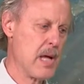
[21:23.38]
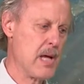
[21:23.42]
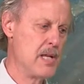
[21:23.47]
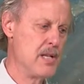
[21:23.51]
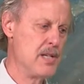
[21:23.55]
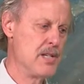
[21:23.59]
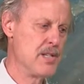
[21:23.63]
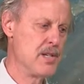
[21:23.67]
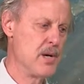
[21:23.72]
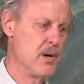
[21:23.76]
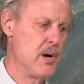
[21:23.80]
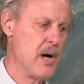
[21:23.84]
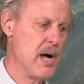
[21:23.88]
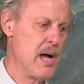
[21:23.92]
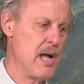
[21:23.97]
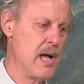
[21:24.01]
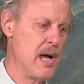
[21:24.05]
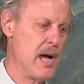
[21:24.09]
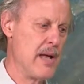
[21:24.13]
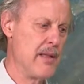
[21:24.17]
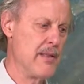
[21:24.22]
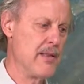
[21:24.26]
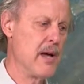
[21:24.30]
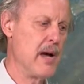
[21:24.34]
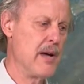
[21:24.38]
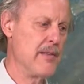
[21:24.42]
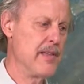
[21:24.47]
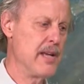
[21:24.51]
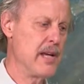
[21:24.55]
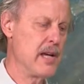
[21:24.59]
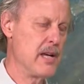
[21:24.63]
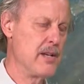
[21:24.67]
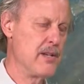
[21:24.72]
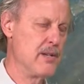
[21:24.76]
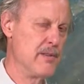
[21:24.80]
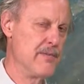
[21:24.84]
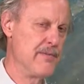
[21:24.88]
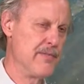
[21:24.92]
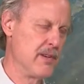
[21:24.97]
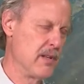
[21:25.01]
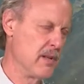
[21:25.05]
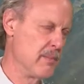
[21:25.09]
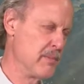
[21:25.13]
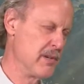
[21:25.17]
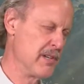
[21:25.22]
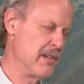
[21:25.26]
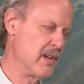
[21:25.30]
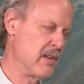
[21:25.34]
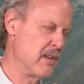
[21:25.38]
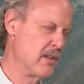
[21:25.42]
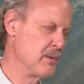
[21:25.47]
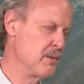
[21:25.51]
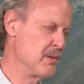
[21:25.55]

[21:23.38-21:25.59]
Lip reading: So I think I do feel a particular